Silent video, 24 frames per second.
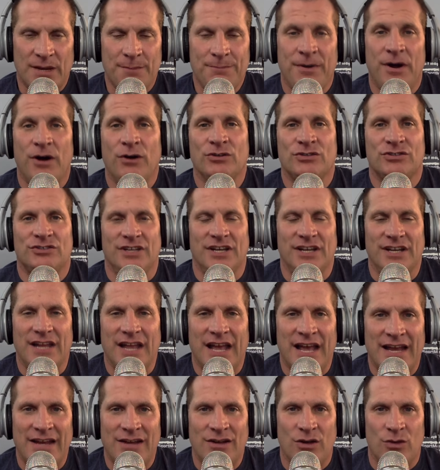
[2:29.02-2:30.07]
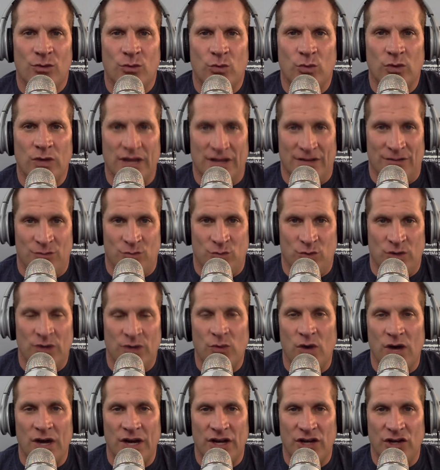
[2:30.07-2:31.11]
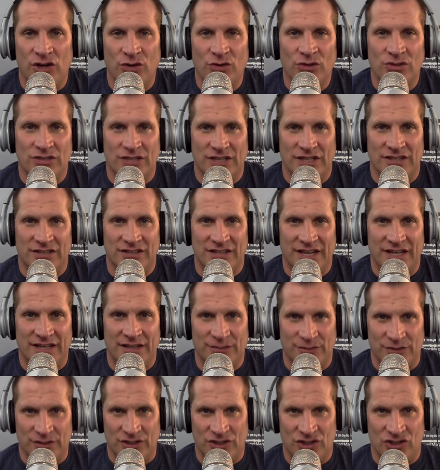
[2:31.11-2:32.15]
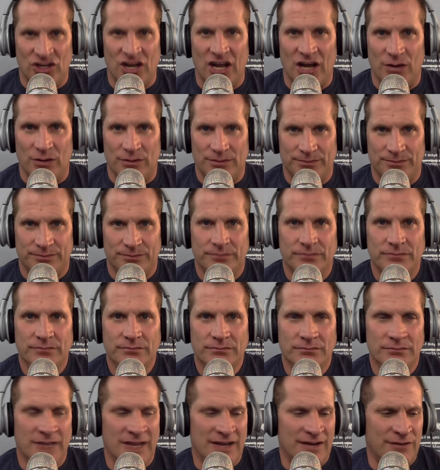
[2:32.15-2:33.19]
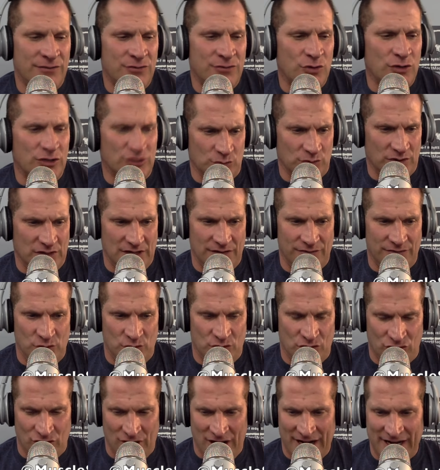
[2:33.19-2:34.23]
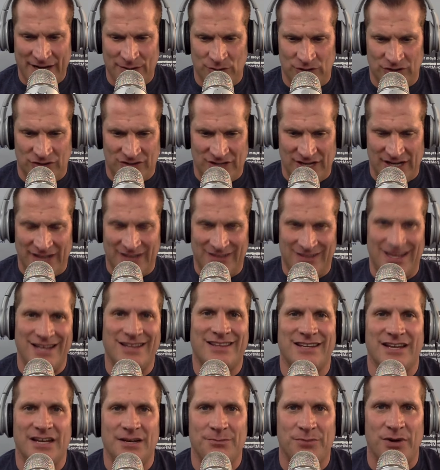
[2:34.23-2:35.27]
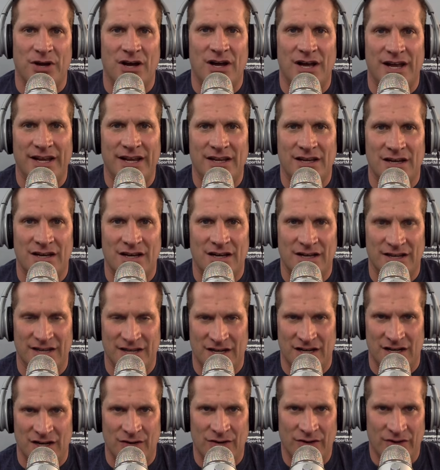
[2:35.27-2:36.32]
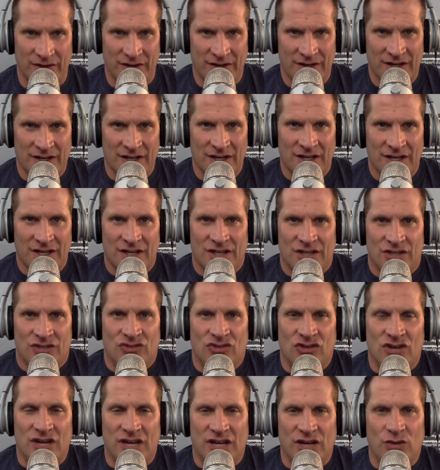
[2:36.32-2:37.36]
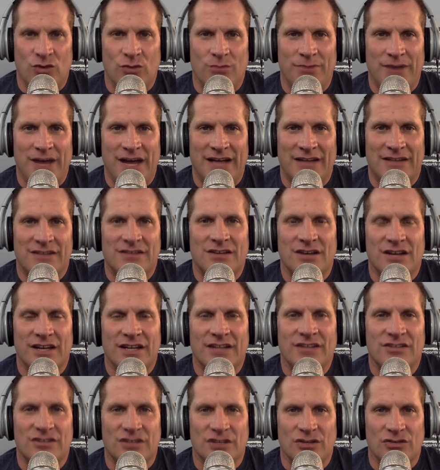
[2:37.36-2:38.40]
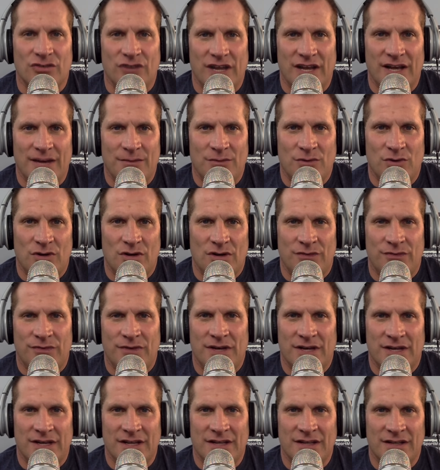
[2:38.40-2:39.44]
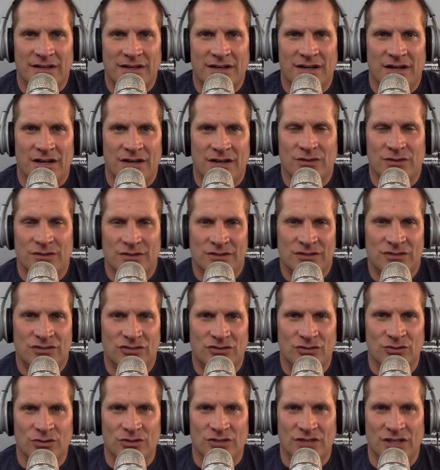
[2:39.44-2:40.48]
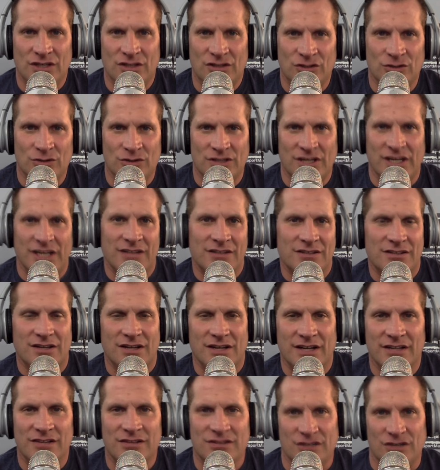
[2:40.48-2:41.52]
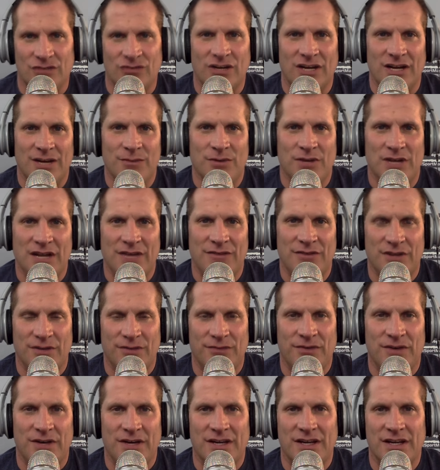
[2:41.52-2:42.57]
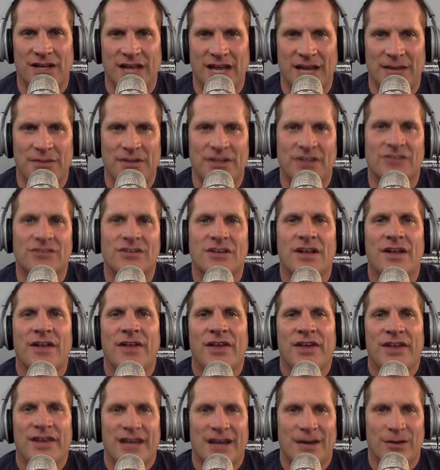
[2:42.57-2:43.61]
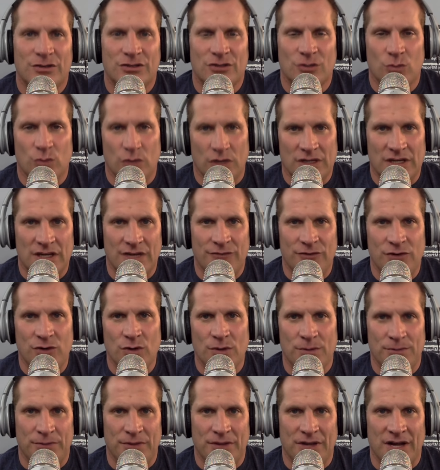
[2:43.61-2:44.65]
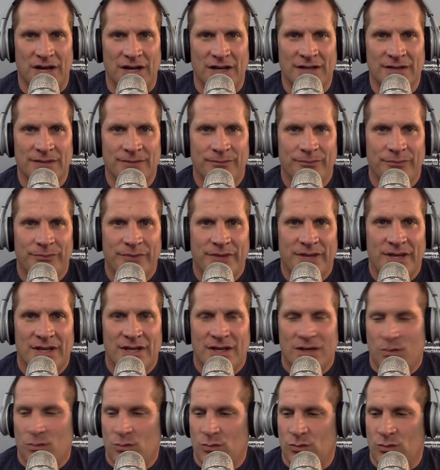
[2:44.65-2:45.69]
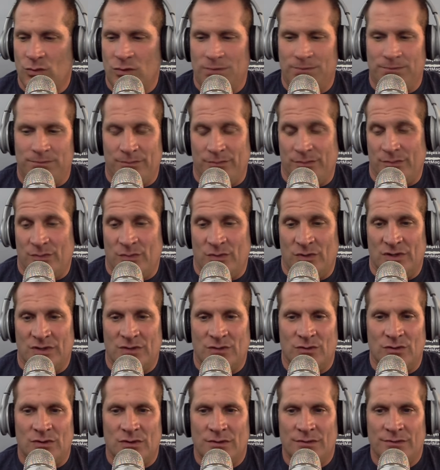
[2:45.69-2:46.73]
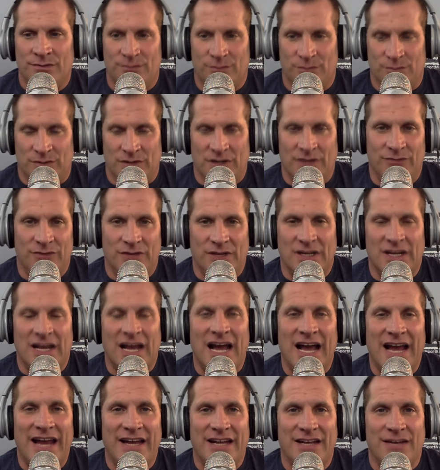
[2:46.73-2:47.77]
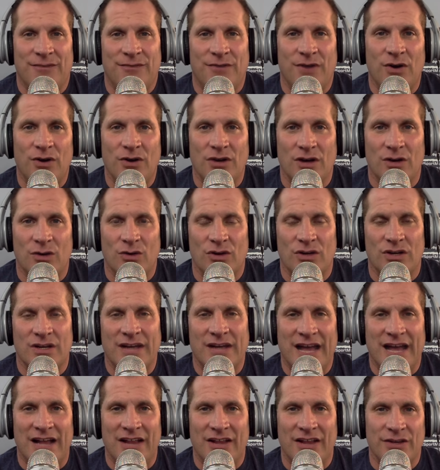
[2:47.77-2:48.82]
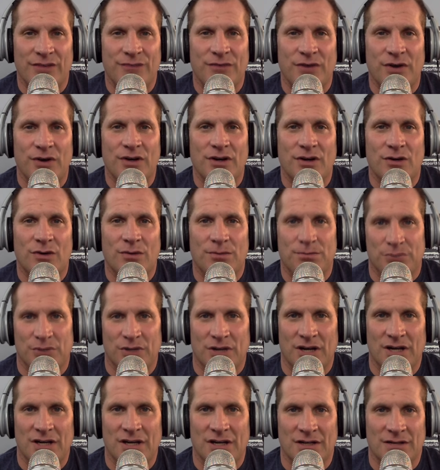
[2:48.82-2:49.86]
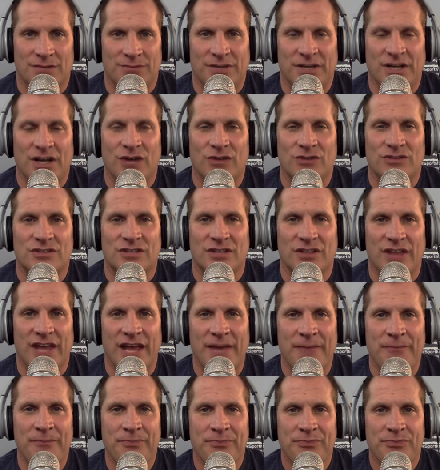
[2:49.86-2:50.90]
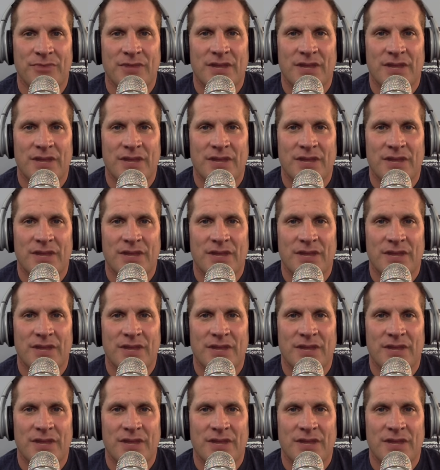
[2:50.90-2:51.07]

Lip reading: Post it, and if we want to use these things for the show, and of course we'll give you credit, we'll say sent in by Johnny Gumbats on Instagram, or fucking Susie Tutets on Instagram, whatever the fuck your name is, and so we'll give you a plug. We'll give the guy in the photo or the gal in the photo a plug, unbeknownst to them.